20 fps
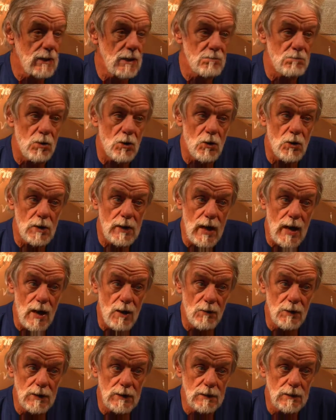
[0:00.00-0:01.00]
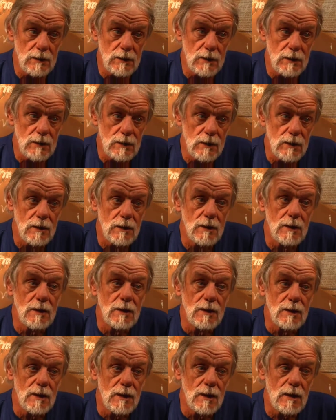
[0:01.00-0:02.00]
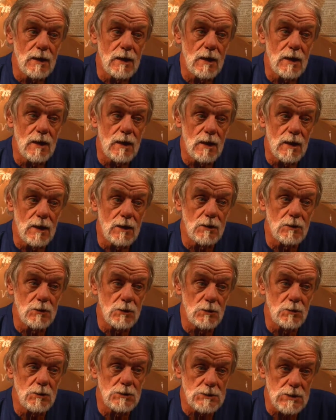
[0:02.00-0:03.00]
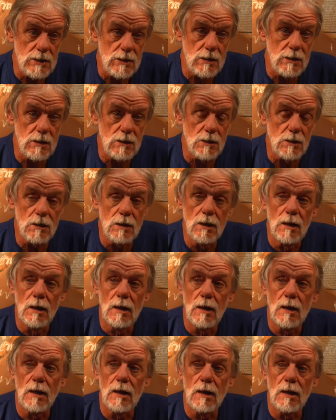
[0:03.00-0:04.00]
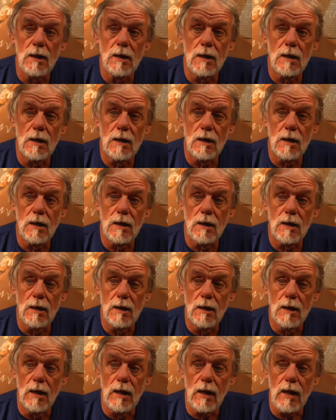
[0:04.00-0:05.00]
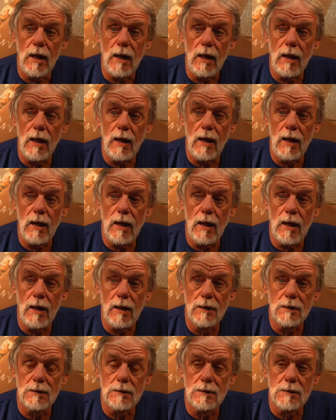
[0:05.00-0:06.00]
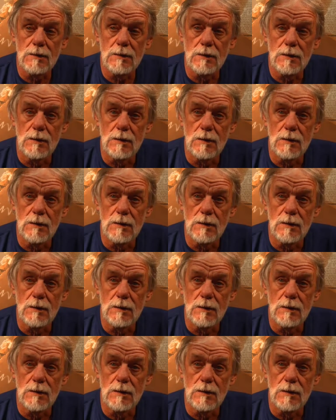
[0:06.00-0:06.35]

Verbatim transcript: named Paul Cowan, uh, who was here, uh, and